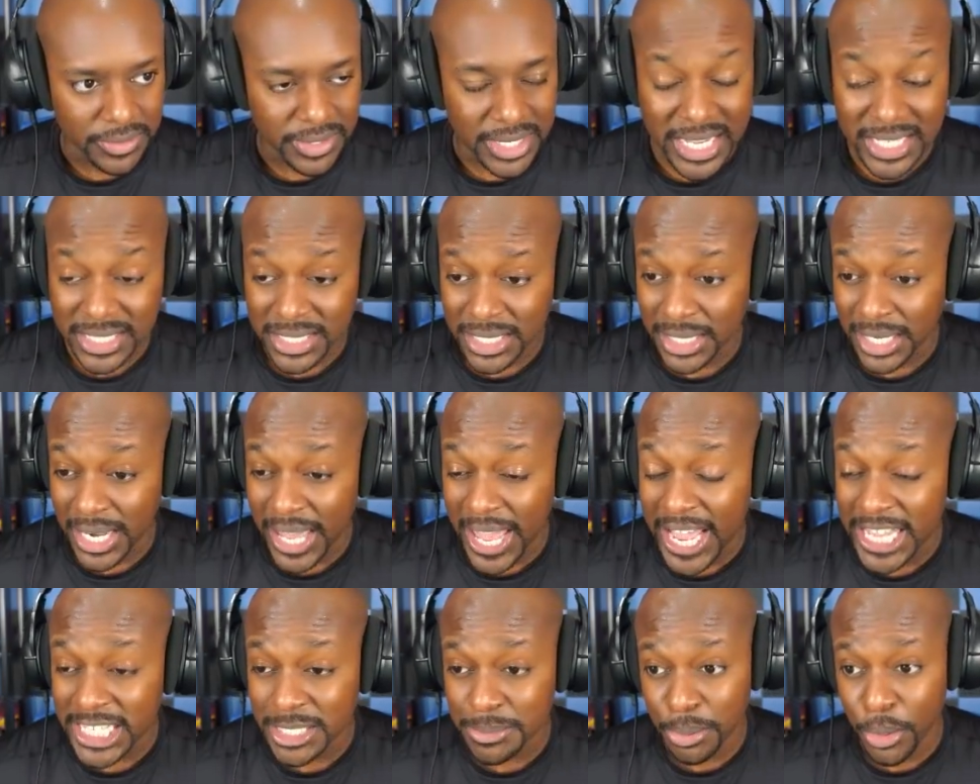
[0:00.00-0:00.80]
And that's the
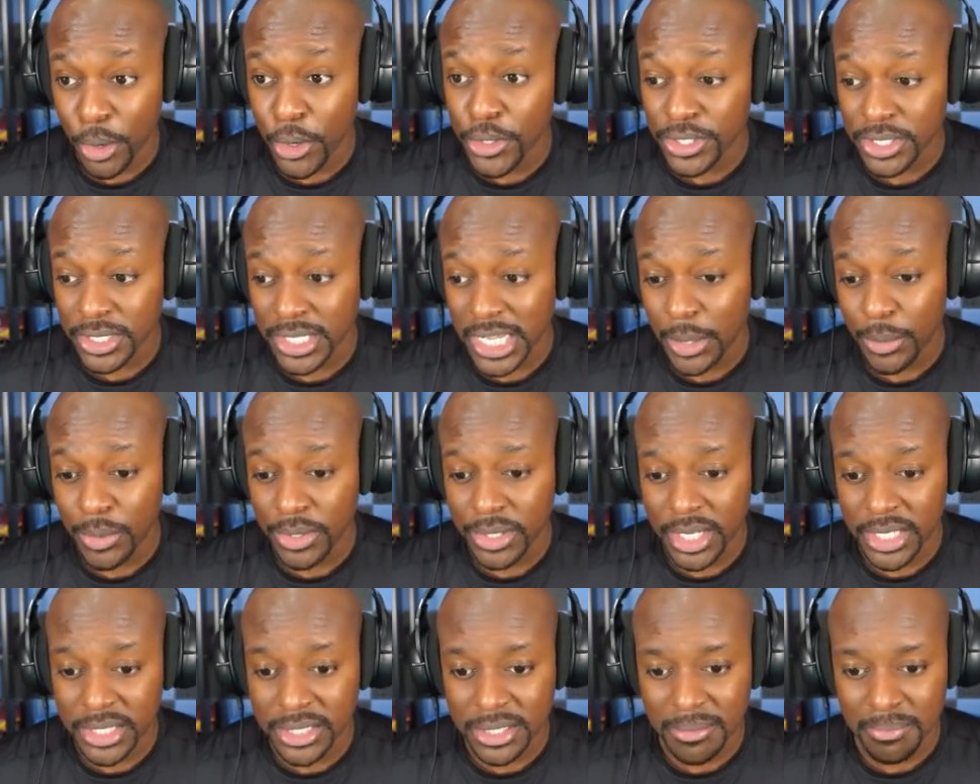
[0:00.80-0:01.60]
last person that we
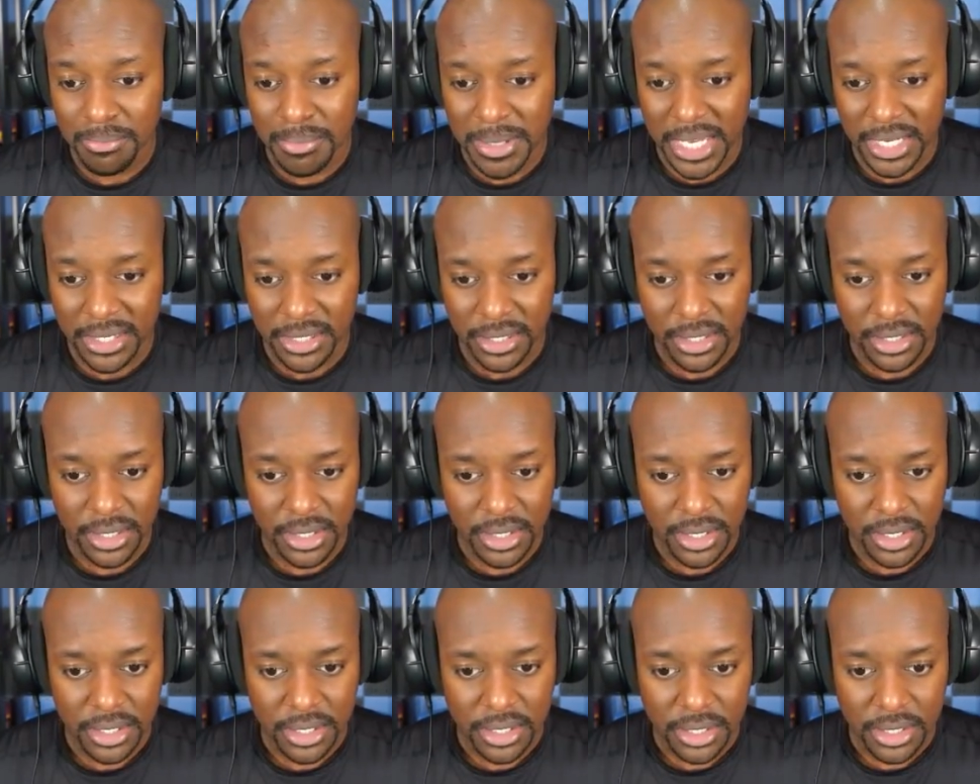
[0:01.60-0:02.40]
need to meet
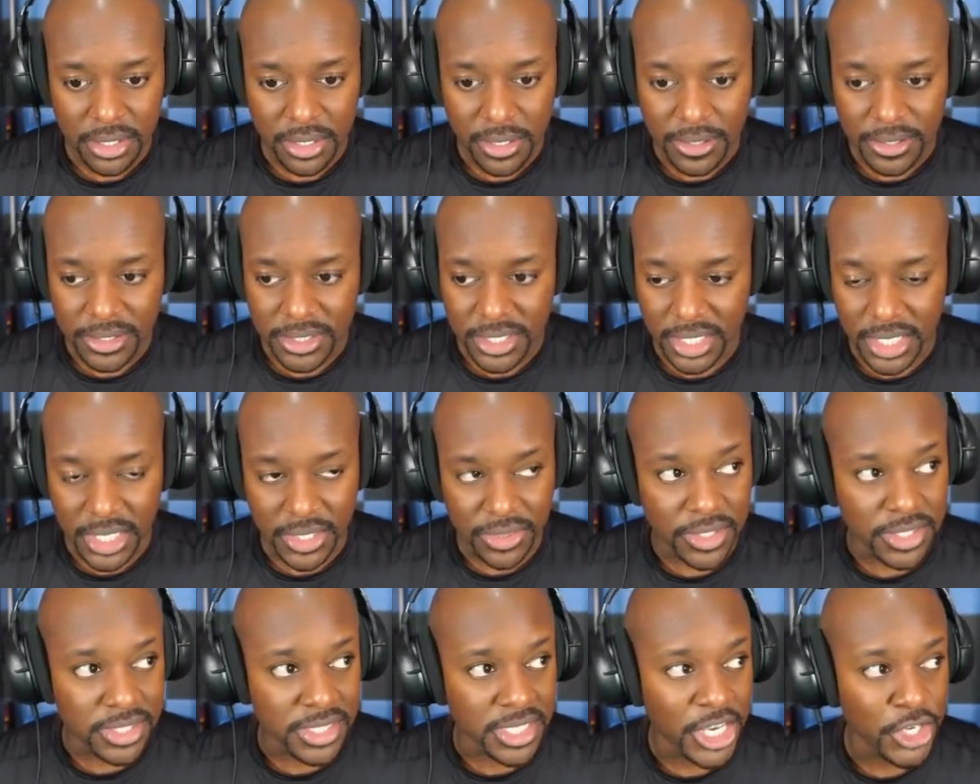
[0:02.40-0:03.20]
to get
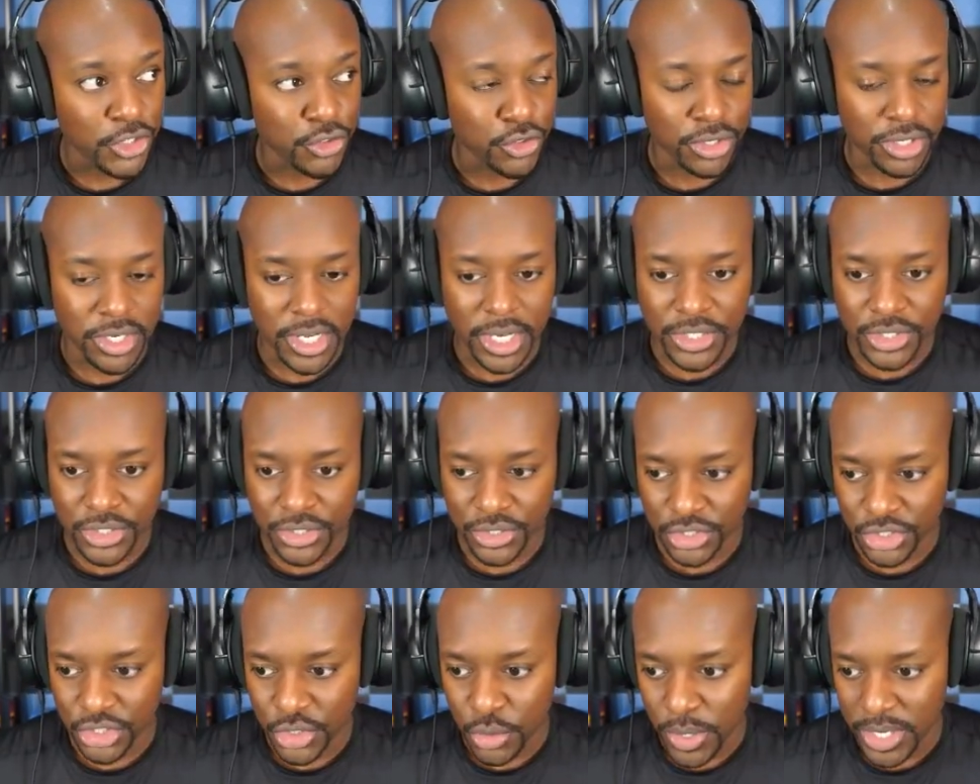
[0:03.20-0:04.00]
this
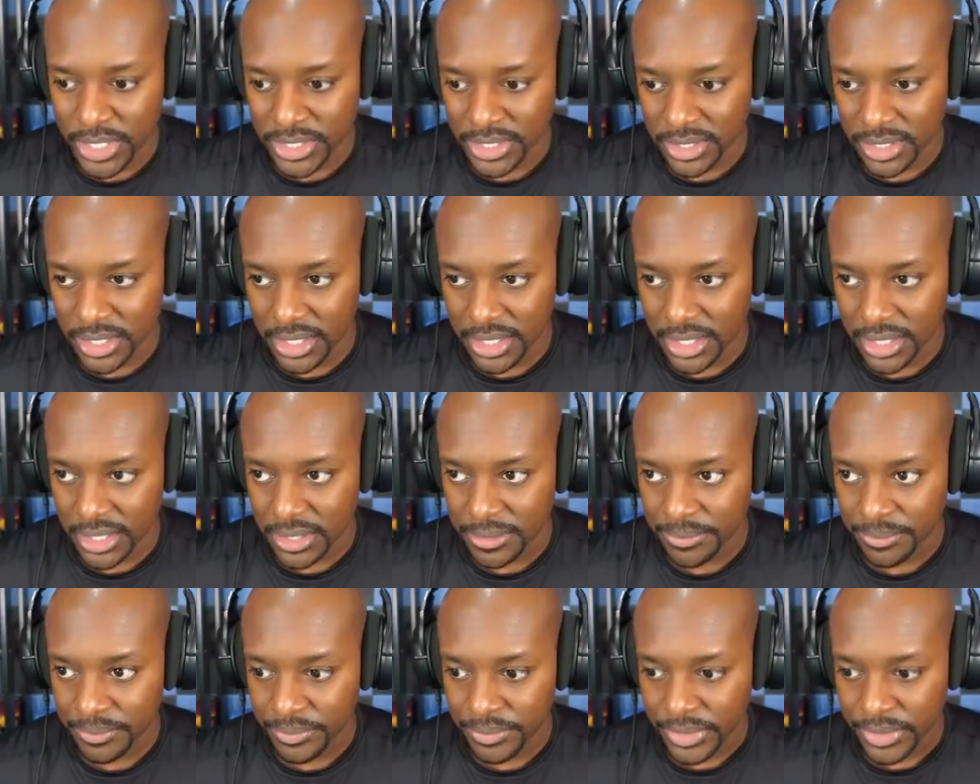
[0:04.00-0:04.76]
introductions quest done.